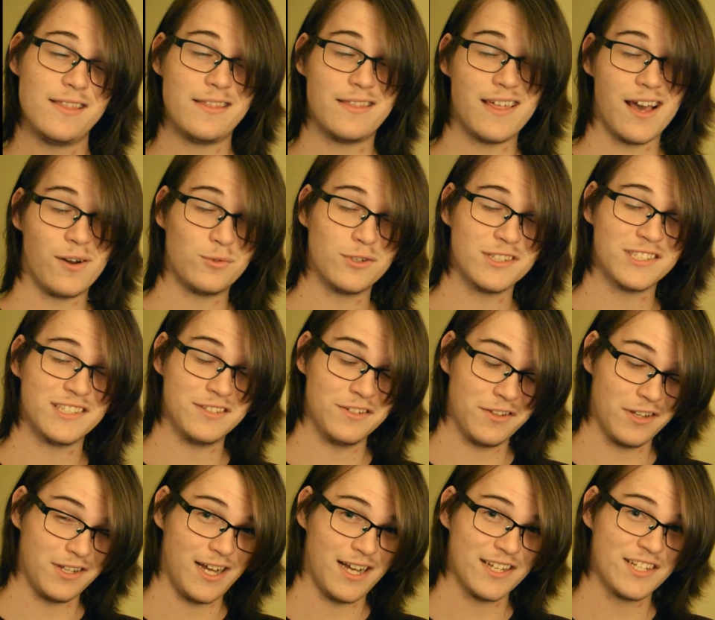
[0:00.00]
That wasn't until the
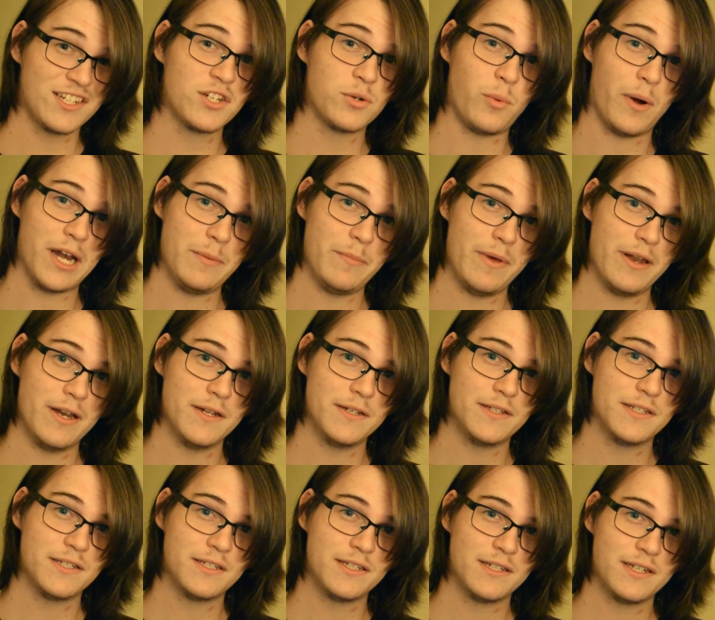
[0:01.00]
last 20
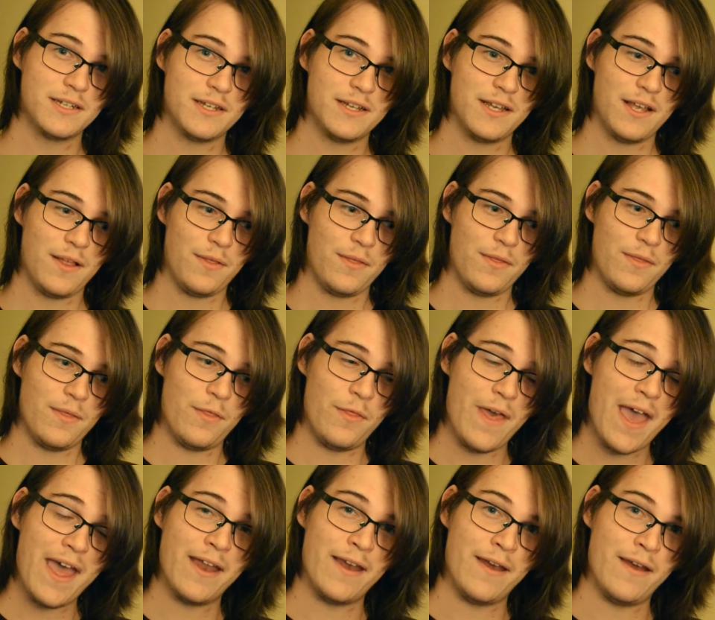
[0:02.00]
minutes.
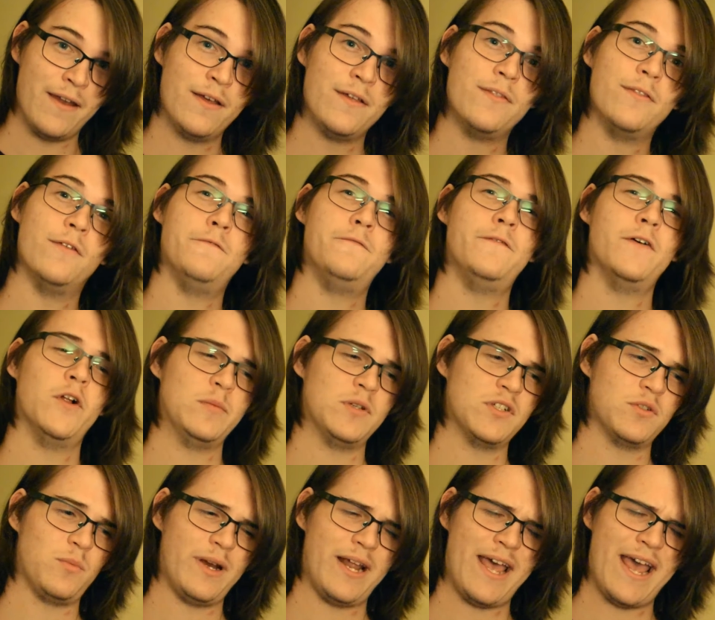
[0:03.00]
Then, the film
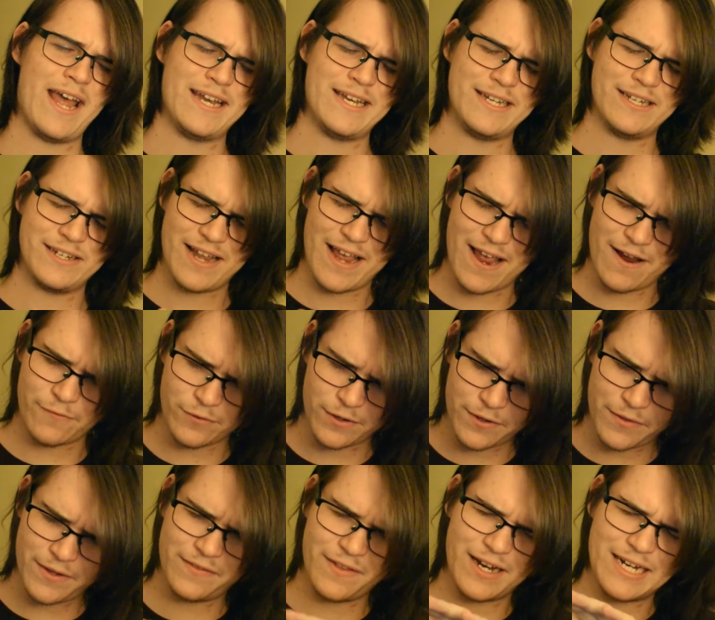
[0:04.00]
just went ahead and did
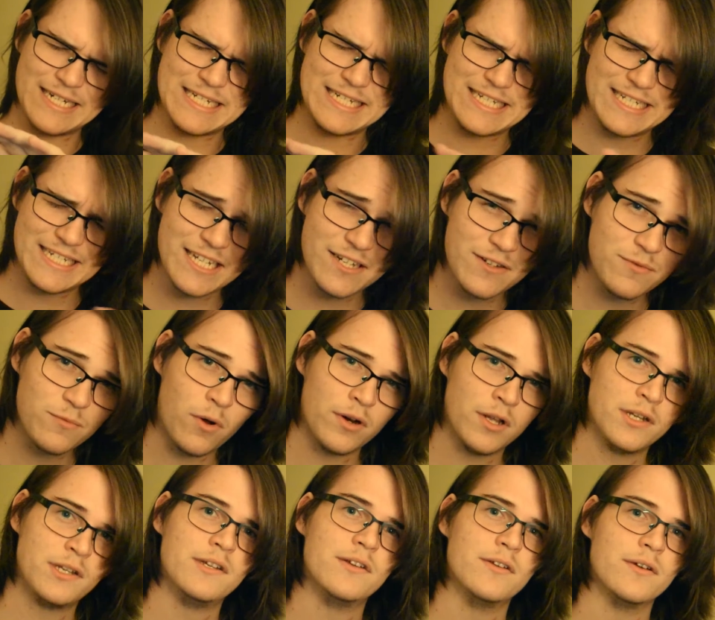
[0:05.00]
everything that I didn't want
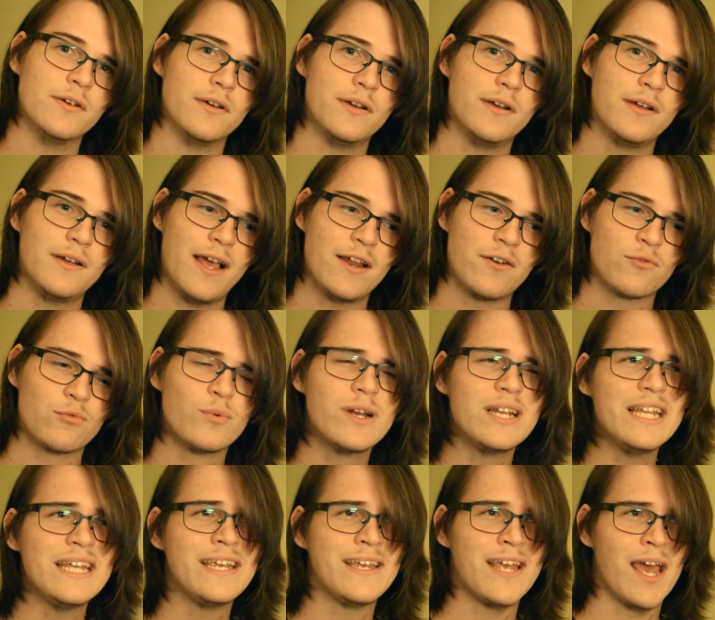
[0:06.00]
it to do, and
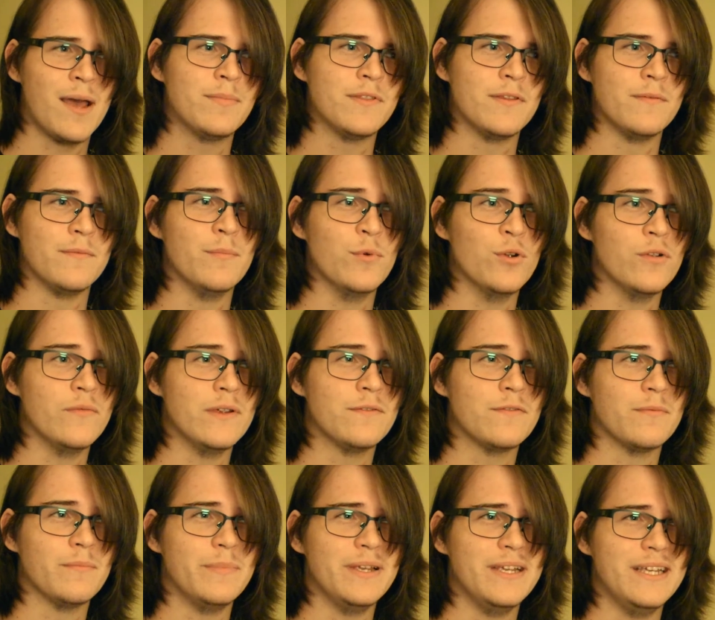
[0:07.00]
really kept the movie
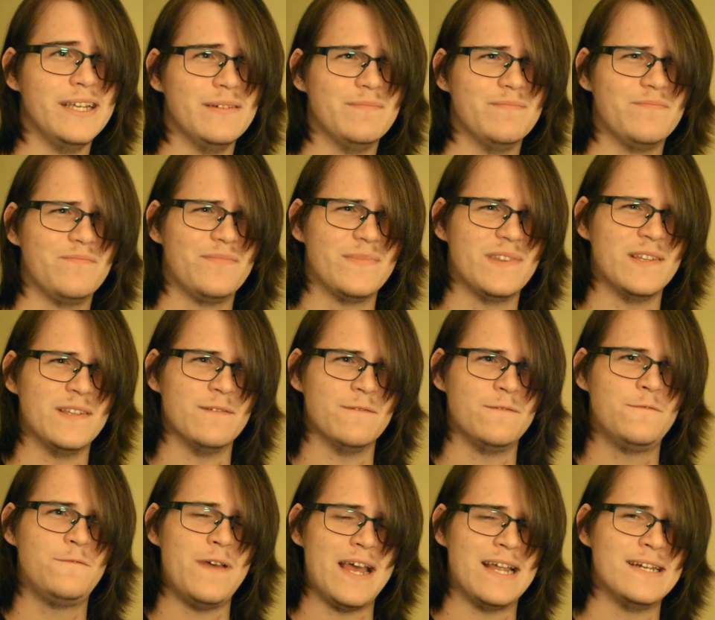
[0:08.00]
from being
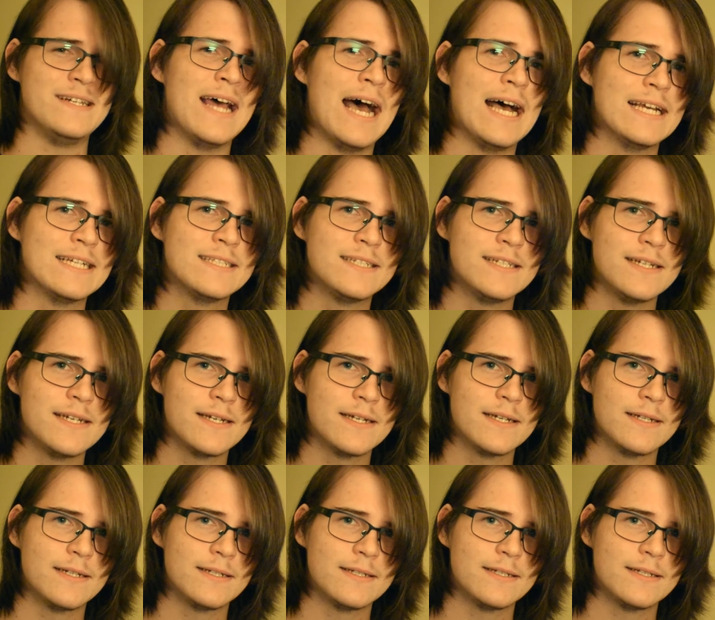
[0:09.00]
fantastic.